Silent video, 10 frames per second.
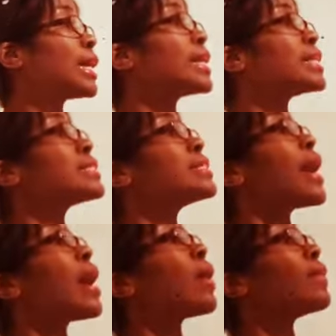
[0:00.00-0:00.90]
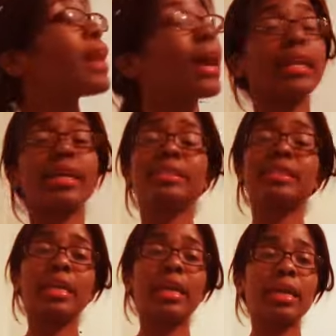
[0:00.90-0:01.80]
It's now
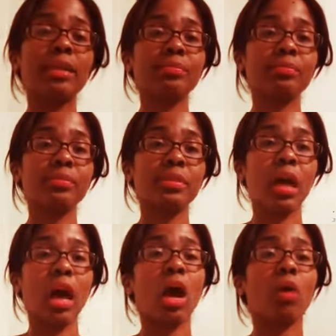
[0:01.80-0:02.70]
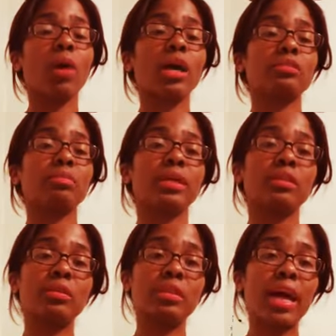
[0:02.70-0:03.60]
9:18. I'll watch Big
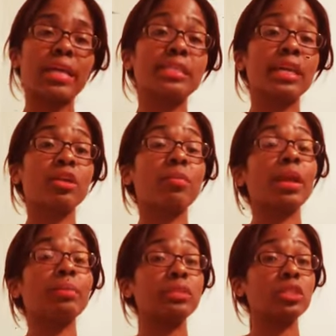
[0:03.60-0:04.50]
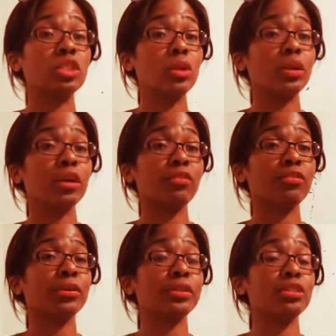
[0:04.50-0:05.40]
Little Lies later, but I'm so looking
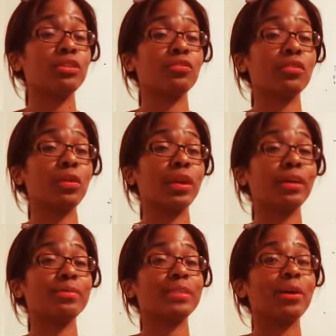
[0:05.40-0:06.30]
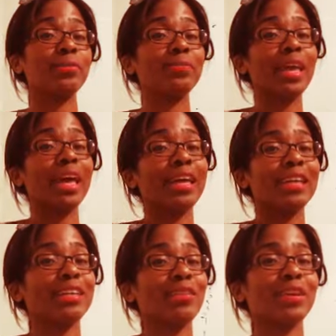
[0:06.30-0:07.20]
forward to Euphoria. So
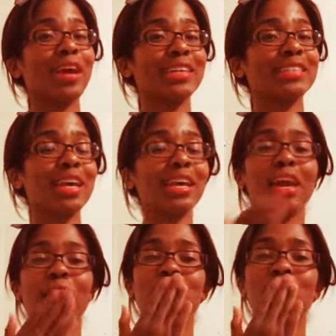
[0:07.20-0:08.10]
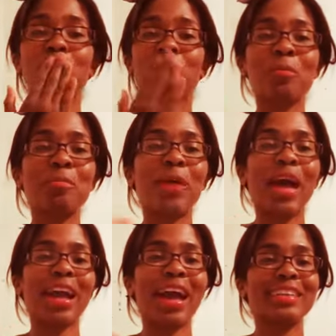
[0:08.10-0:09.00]
love you guys. Take care.
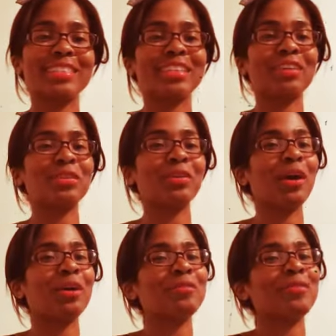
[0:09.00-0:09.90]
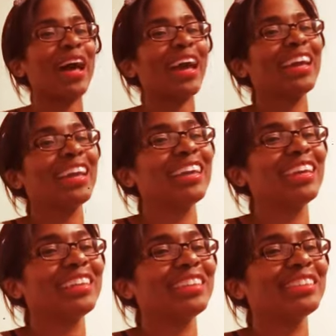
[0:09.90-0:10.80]
Bye, guys. Love you all.
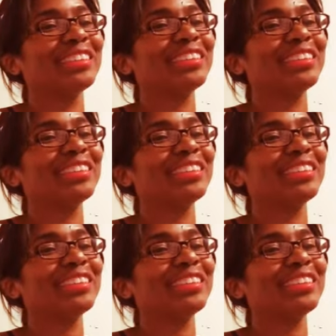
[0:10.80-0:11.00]
Bye.